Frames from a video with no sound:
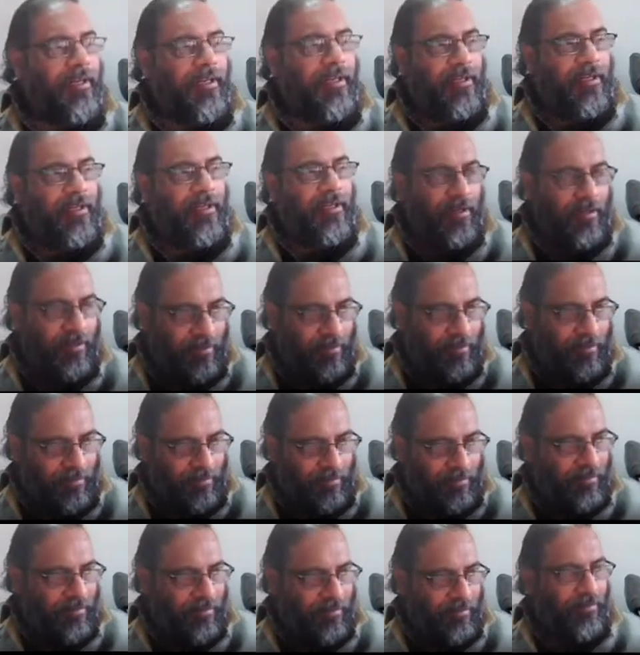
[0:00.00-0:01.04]
is a
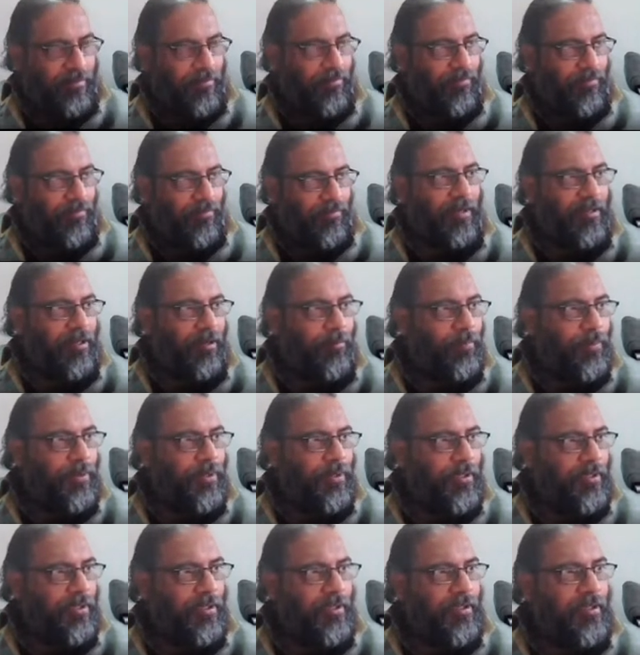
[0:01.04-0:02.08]
what
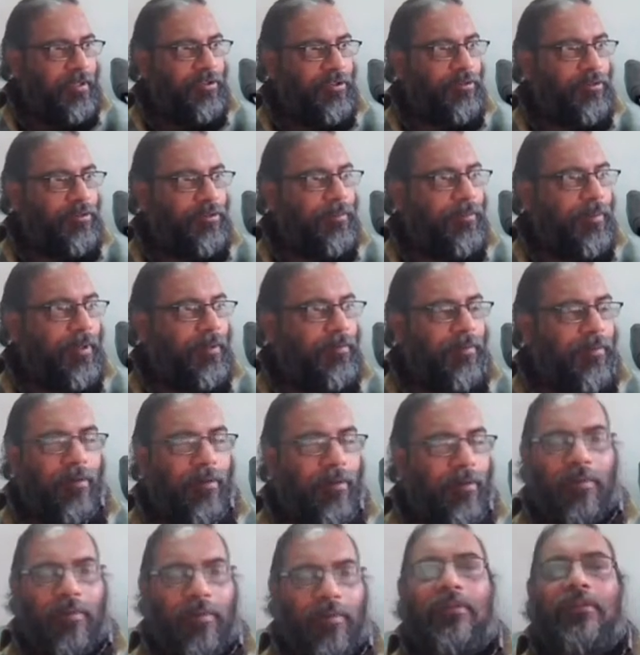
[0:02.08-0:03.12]
computation is to be
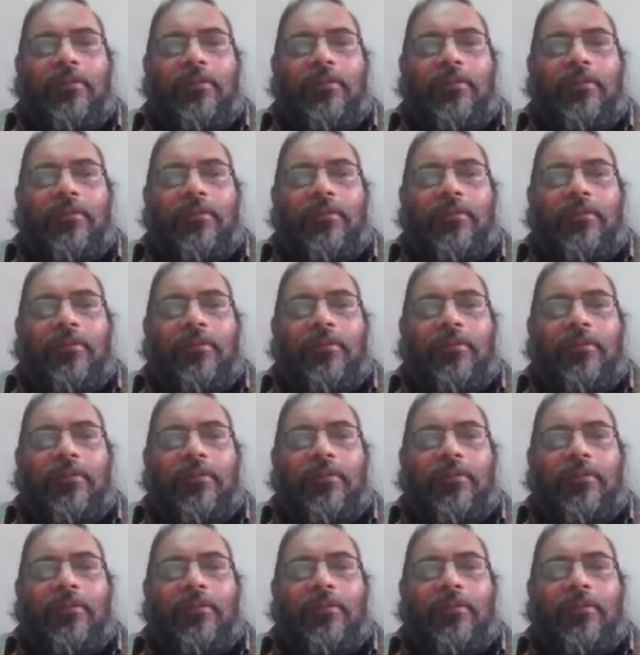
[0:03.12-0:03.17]
performed.